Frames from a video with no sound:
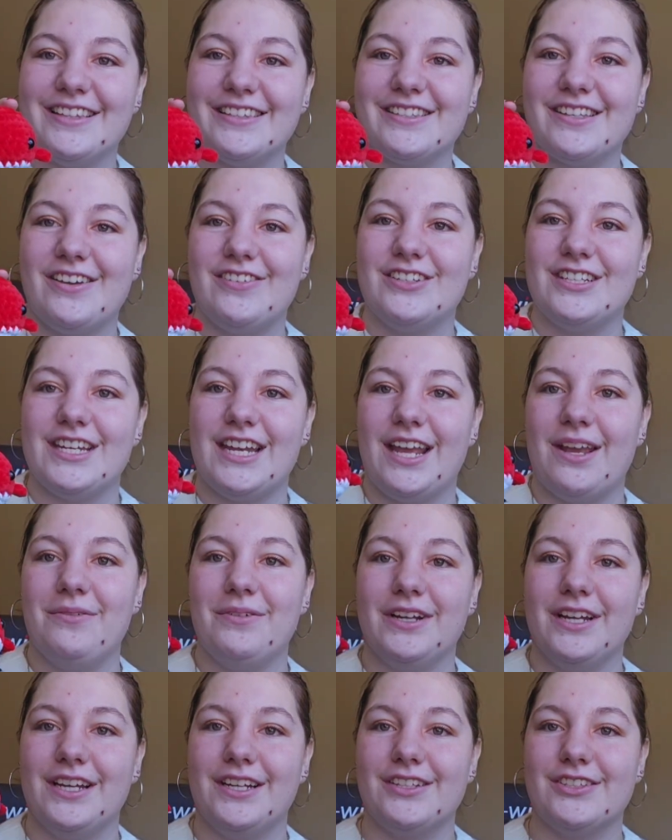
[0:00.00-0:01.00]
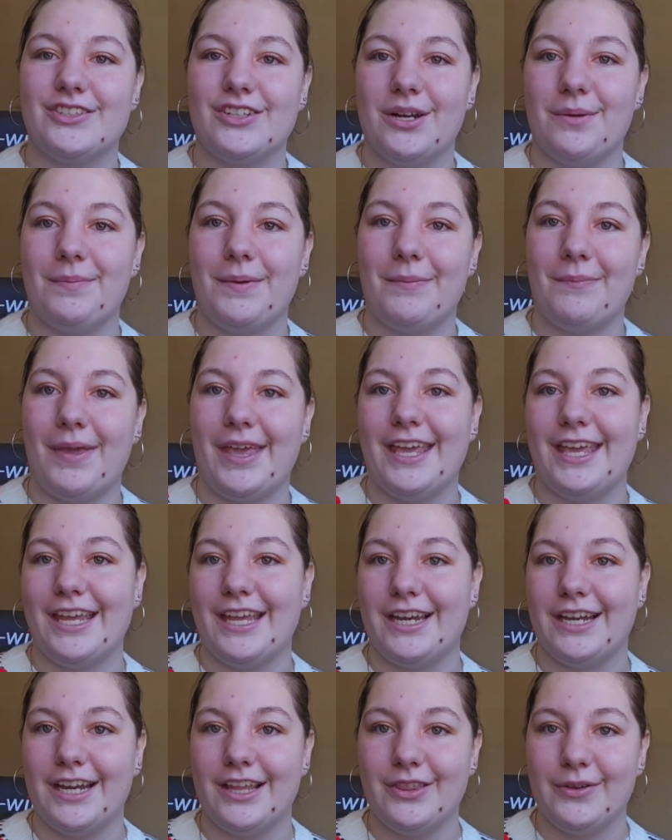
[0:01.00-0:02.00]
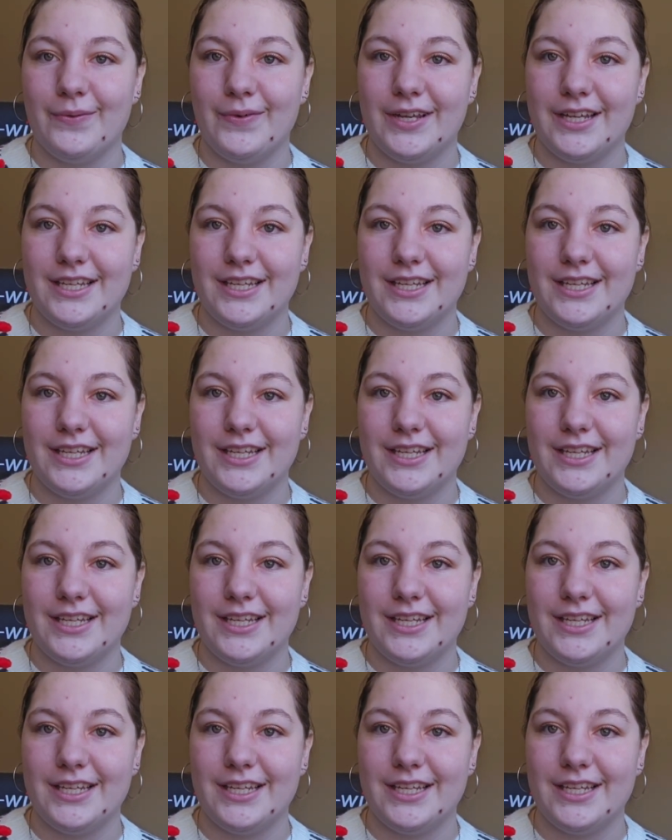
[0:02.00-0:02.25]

and so today we're going to start by making another